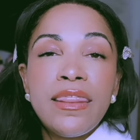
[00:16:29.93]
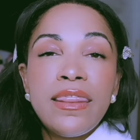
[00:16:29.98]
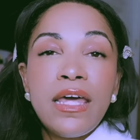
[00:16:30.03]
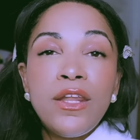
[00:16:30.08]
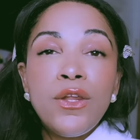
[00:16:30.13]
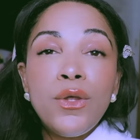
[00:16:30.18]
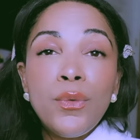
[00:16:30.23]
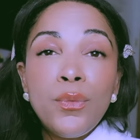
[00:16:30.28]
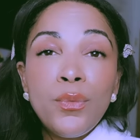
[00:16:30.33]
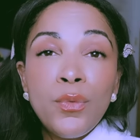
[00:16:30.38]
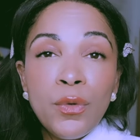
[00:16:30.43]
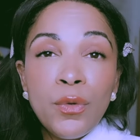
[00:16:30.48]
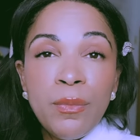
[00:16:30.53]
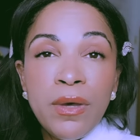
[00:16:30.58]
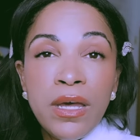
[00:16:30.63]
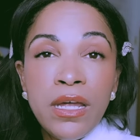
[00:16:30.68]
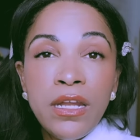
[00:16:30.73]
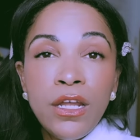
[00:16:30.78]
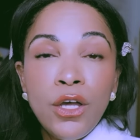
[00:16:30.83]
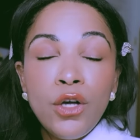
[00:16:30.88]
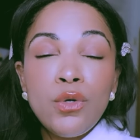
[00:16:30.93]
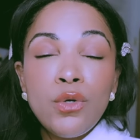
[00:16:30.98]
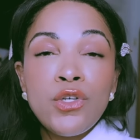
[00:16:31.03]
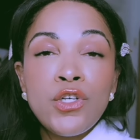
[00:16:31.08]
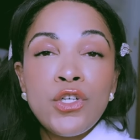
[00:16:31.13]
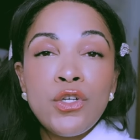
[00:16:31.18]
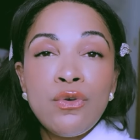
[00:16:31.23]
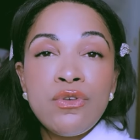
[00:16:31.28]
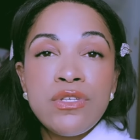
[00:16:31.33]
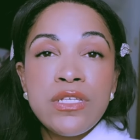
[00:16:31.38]
than a woman who
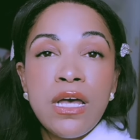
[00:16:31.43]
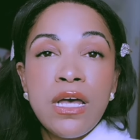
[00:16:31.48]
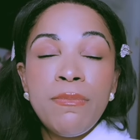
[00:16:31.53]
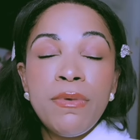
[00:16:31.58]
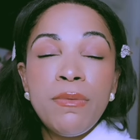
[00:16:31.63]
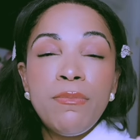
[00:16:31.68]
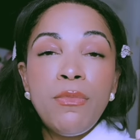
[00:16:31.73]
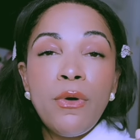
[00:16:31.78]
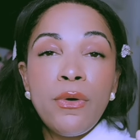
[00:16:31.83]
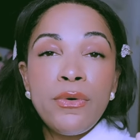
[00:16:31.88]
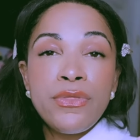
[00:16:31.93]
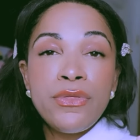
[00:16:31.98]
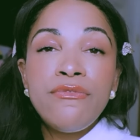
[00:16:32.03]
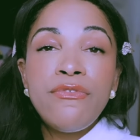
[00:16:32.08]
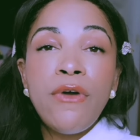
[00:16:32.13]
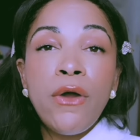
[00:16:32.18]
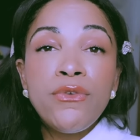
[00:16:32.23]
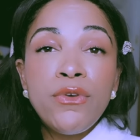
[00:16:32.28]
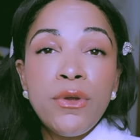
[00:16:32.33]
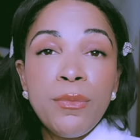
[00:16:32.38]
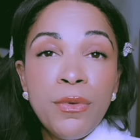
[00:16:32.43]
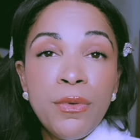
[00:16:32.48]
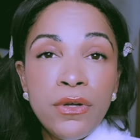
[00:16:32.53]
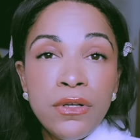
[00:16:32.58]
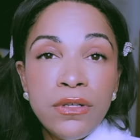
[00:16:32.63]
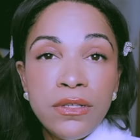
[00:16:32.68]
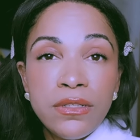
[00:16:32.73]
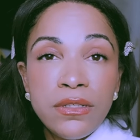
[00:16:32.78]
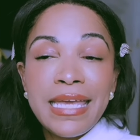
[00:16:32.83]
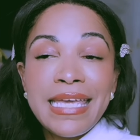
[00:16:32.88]
shows up both
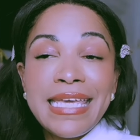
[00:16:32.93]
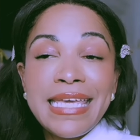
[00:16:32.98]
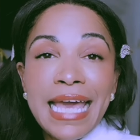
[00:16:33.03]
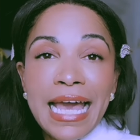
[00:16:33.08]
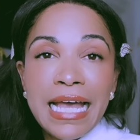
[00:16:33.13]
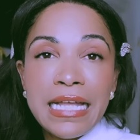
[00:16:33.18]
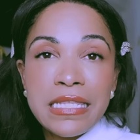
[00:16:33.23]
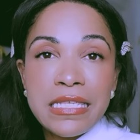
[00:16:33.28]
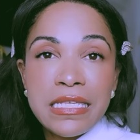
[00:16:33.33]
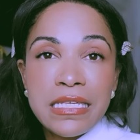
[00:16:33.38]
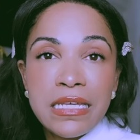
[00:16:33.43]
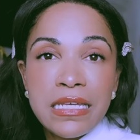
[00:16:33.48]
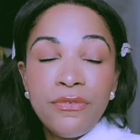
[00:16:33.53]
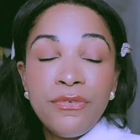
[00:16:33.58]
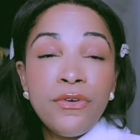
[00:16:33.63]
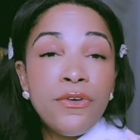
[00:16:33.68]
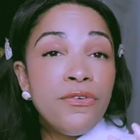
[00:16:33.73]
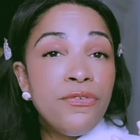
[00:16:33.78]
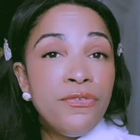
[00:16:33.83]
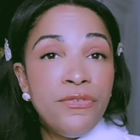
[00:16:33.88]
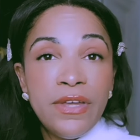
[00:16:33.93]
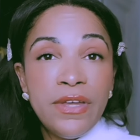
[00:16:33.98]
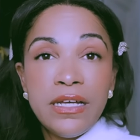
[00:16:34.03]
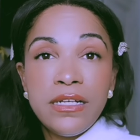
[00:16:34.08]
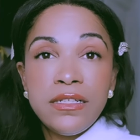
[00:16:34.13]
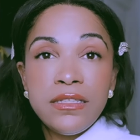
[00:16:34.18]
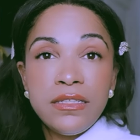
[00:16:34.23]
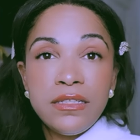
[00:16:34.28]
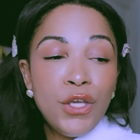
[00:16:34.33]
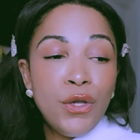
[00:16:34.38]
vulnerable yet fulfilled.